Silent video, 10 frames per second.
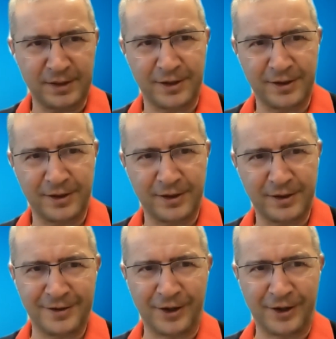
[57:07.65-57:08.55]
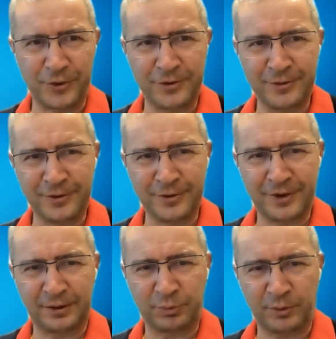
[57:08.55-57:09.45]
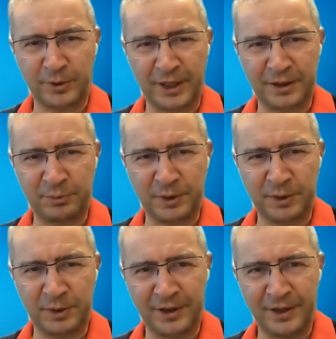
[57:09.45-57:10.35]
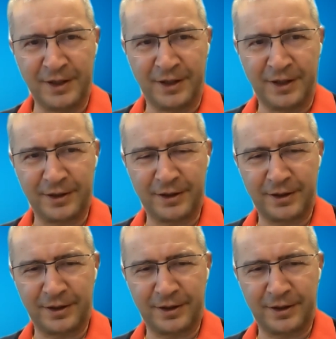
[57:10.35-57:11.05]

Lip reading: as I know you and probably other people